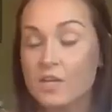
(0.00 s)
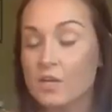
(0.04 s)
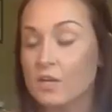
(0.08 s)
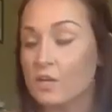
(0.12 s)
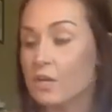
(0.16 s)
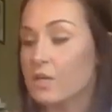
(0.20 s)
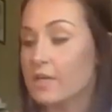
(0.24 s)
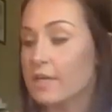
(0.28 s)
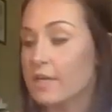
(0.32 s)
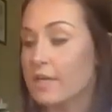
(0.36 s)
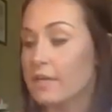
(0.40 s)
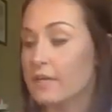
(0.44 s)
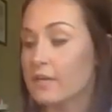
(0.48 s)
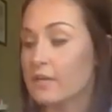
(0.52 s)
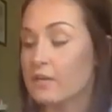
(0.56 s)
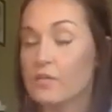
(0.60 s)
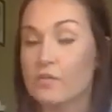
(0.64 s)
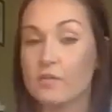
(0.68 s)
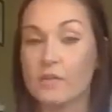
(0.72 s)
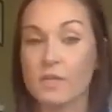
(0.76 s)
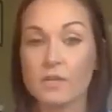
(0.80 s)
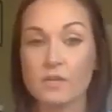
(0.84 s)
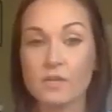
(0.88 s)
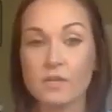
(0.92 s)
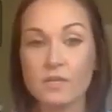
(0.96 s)
okay,
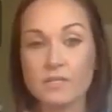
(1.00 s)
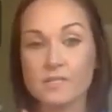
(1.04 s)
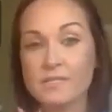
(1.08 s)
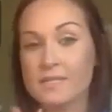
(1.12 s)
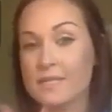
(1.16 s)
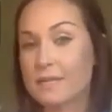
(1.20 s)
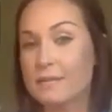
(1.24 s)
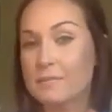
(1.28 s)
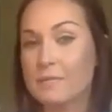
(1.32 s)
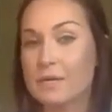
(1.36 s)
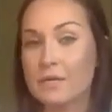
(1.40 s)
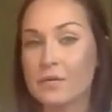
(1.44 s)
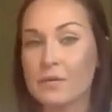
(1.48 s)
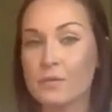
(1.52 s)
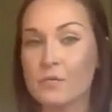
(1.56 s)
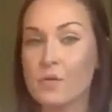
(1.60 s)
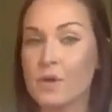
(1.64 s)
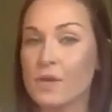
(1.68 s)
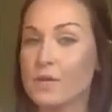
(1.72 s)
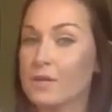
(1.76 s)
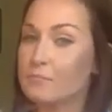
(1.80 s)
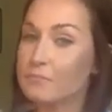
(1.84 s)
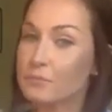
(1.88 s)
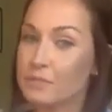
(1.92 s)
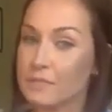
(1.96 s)
there is the
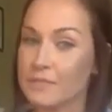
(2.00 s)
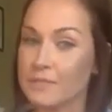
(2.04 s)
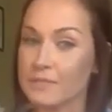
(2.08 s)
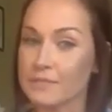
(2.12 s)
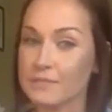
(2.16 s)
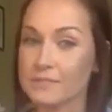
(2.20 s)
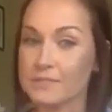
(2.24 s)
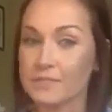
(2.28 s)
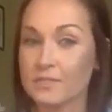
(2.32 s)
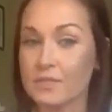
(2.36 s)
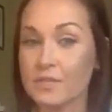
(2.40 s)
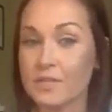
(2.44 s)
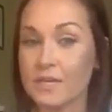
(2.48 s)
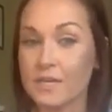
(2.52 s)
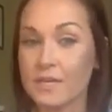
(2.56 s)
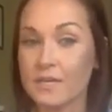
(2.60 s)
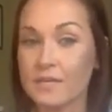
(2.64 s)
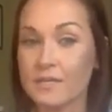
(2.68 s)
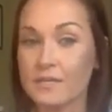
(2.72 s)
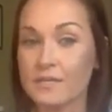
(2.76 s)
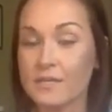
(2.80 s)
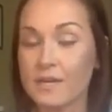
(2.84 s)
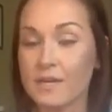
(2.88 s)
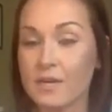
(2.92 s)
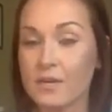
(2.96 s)
marijuana plant,
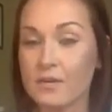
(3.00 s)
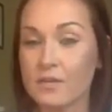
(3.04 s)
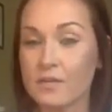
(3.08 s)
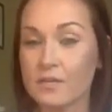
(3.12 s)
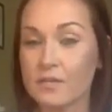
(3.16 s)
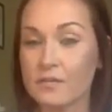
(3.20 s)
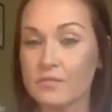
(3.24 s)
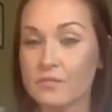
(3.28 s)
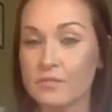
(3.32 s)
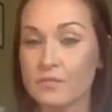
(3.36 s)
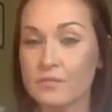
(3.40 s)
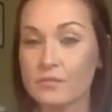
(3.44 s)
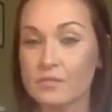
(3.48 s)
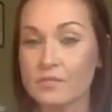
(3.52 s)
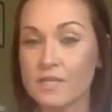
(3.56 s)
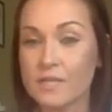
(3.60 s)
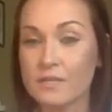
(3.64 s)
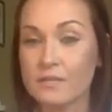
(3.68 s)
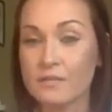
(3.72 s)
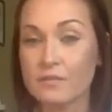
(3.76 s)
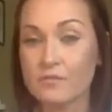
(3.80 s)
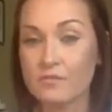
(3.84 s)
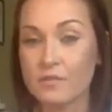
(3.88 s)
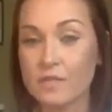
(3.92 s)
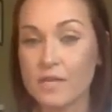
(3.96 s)
okay? Now, if you
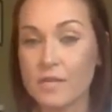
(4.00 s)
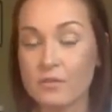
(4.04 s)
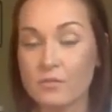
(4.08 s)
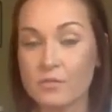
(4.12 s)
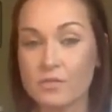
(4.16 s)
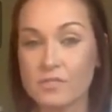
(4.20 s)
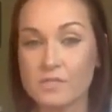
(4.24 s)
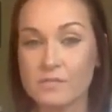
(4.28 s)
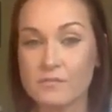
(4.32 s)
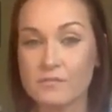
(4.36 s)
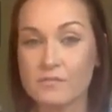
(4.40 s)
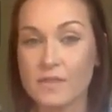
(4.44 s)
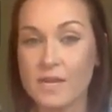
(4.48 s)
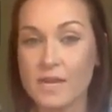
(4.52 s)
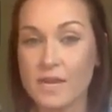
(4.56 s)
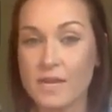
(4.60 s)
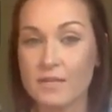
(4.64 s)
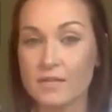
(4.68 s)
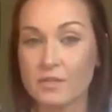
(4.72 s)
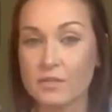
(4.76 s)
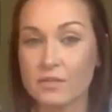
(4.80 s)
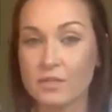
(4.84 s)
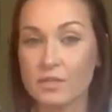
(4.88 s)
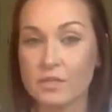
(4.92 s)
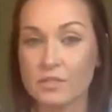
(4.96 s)
take the flowers of that
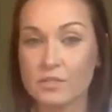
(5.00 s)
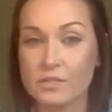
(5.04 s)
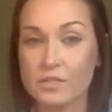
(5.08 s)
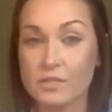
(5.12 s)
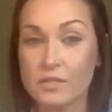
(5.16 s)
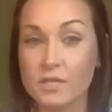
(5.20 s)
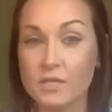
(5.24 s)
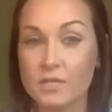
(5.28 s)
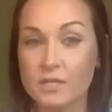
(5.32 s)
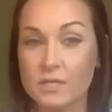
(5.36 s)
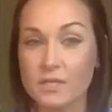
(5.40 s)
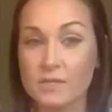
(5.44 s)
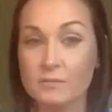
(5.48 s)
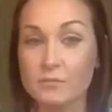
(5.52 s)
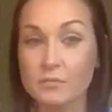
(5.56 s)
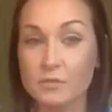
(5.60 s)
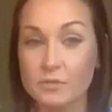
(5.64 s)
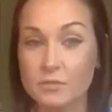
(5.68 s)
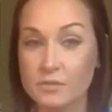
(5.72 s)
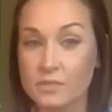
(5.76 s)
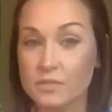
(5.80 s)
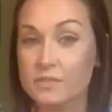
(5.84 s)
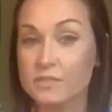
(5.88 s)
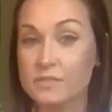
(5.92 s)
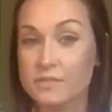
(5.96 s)
and crush it all up,
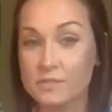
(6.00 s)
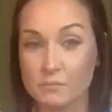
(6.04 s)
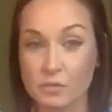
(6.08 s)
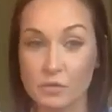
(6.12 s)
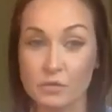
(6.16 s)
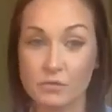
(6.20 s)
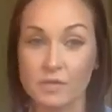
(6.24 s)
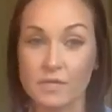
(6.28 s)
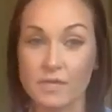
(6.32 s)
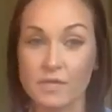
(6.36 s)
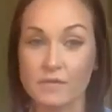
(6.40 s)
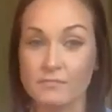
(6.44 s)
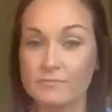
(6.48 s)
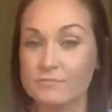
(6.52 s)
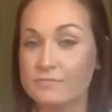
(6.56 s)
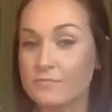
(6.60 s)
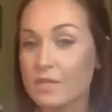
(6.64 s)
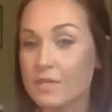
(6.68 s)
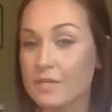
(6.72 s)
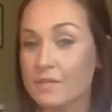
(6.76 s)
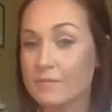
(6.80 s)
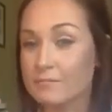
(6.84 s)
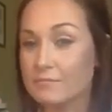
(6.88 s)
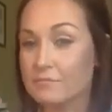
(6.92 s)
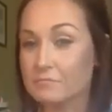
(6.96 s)
you can smoke it,
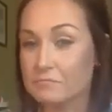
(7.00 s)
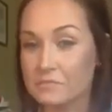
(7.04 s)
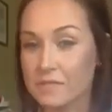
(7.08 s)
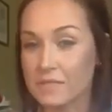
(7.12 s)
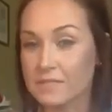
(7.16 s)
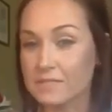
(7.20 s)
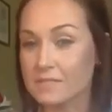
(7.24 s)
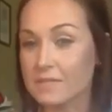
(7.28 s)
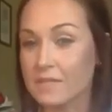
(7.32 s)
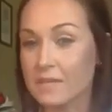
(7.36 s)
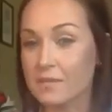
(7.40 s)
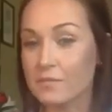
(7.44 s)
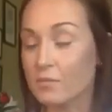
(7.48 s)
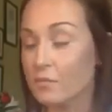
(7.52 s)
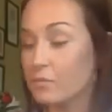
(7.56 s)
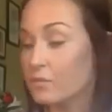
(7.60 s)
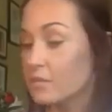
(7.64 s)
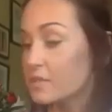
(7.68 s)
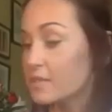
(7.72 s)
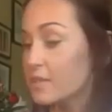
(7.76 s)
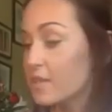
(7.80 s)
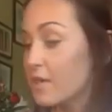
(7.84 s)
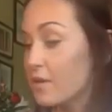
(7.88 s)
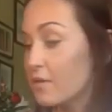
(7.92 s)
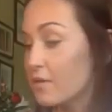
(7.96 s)
right? That's not what we
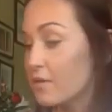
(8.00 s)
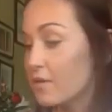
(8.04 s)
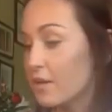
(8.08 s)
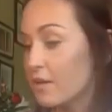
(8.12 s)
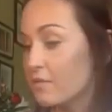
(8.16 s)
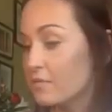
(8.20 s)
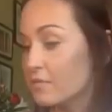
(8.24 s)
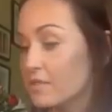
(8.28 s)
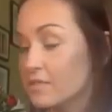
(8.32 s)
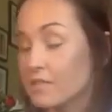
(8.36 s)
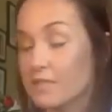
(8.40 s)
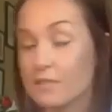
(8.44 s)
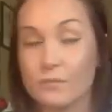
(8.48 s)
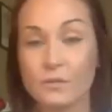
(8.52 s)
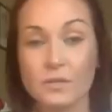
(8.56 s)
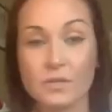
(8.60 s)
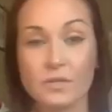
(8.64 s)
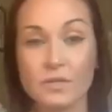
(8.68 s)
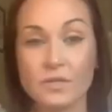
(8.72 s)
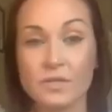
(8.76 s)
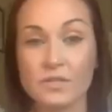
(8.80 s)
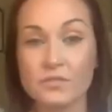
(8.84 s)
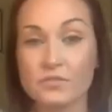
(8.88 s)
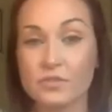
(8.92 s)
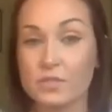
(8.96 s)
sell. Obviously, we are
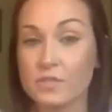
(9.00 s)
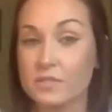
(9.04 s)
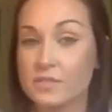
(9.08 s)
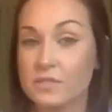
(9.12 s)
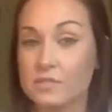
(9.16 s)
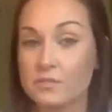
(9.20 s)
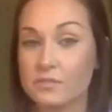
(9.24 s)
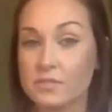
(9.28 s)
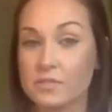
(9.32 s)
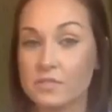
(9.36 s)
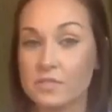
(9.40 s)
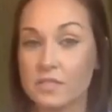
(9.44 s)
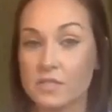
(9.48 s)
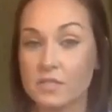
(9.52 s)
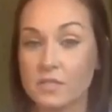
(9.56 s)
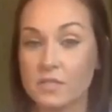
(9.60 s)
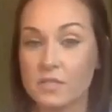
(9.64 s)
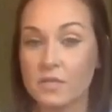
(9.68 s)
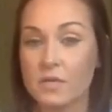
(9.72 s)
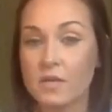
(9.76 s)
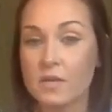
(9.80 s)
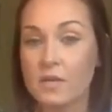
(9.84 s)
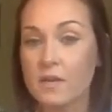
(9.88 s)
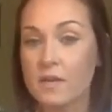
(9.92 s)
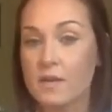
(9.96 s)
not drug dealers
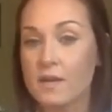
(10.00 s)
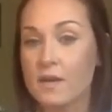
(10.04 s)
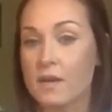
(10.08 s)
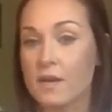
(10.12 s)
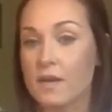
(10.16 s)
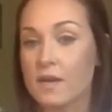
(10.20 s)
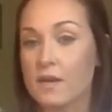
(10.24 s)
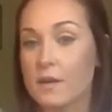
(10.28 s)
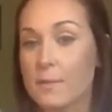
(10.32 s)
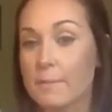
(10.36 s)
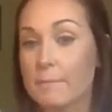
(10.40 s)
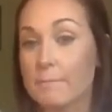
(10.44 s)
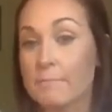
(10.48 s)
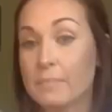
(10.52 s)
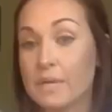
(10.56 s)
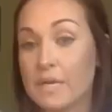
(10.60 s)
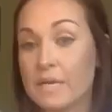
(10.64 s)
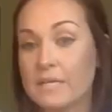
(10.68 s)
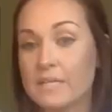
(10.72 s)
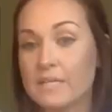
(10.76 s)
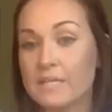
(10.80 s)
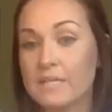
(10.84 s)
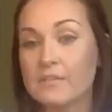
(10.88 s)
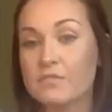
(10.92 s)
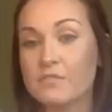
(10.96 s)
here.
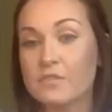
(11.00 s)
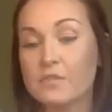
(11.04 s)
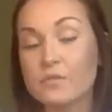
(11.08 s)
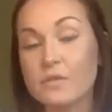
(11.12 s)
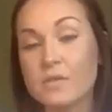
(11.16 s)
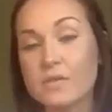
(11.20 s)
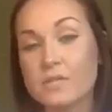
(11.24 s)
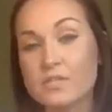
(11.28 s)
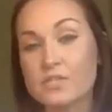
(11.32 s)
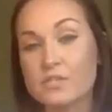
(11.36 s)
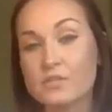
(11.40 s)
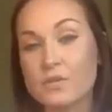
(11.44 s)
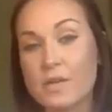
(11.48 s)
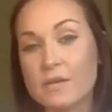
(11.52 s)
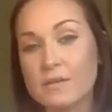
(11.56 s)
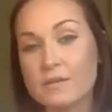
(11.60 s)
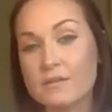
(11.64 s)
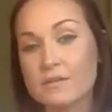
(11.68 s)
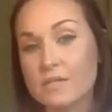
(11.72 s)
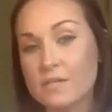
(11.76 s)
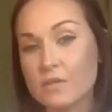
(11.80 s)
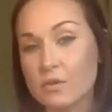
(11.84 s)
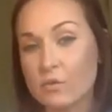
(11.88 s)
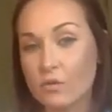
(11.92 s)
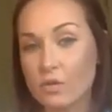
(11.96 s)
But if you extract
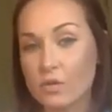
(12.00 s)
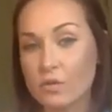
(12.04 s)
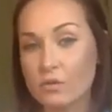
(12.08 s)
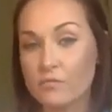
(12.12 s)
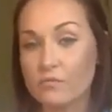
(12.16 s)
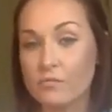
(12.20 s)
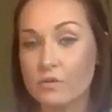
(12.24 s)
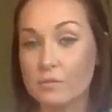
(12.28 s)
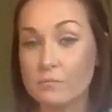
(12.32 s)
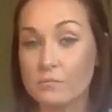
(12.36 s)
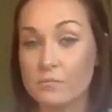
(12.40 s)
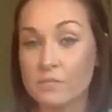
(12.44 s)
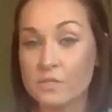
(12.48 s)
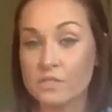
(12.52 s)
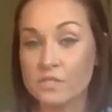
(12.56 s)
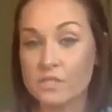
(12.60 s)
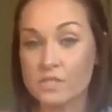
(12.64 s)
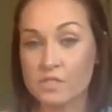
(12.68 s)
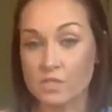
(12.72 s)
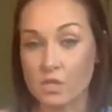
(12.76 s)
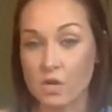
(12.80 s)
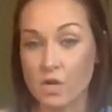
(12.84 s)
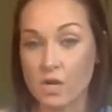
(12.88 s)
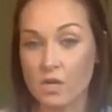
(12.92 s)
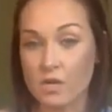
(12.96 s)
the oil from the
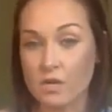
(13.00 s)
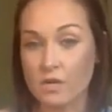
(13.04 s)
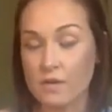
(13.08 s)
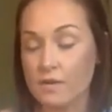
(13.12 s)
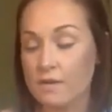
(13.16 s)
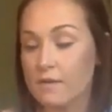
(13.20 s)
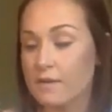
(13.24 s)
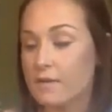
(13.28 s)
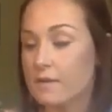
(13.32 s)
stalk,